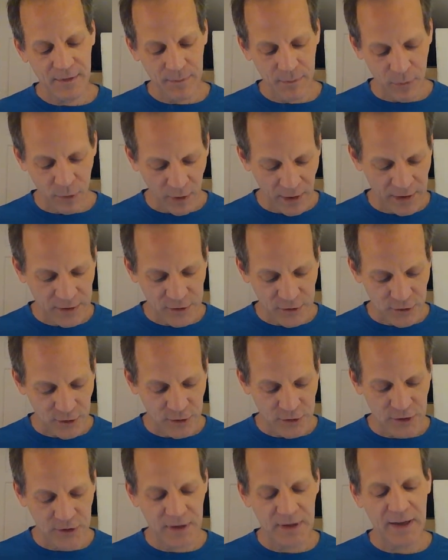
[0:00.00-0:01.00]
brain
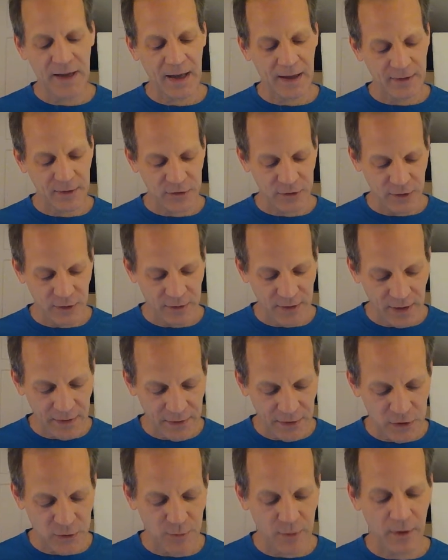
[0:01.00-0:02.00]
surgeon. He had this near-death
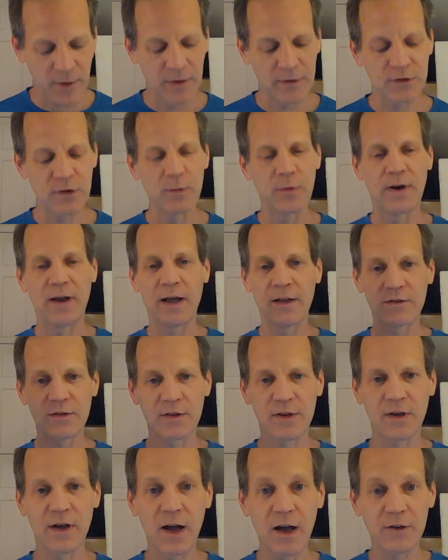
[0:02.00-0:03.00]
experience. He went out to
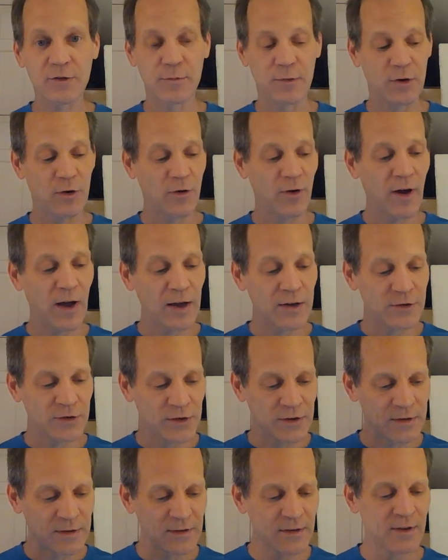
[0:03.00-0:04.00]
the cosmic
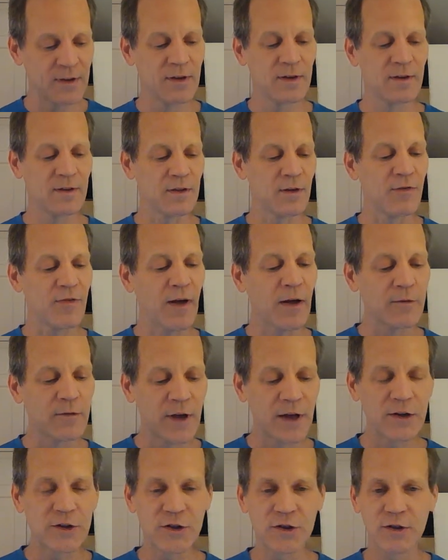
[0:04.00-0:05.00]
horizon, the
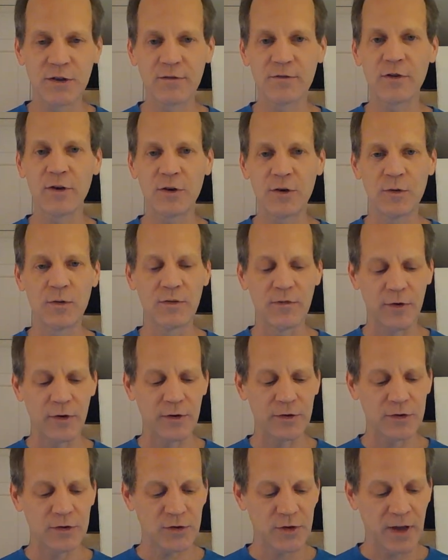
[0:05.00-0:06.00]
foundation of the
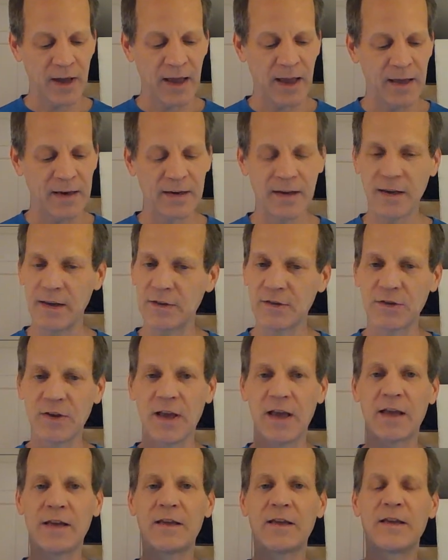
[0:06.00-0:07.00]
universe, and he
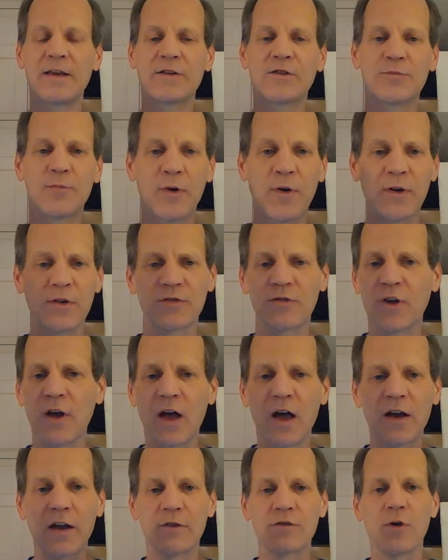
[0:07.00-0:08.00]
said he experienced
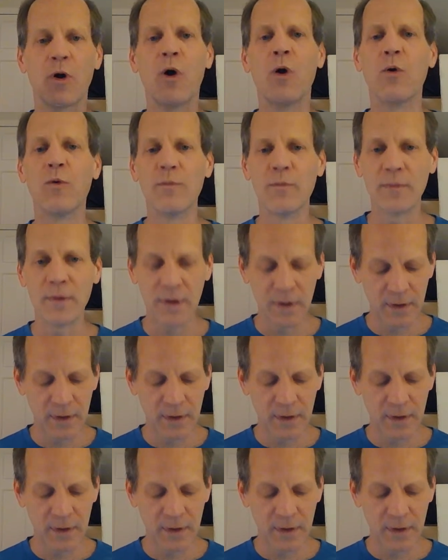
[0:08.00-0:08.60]
God as Om.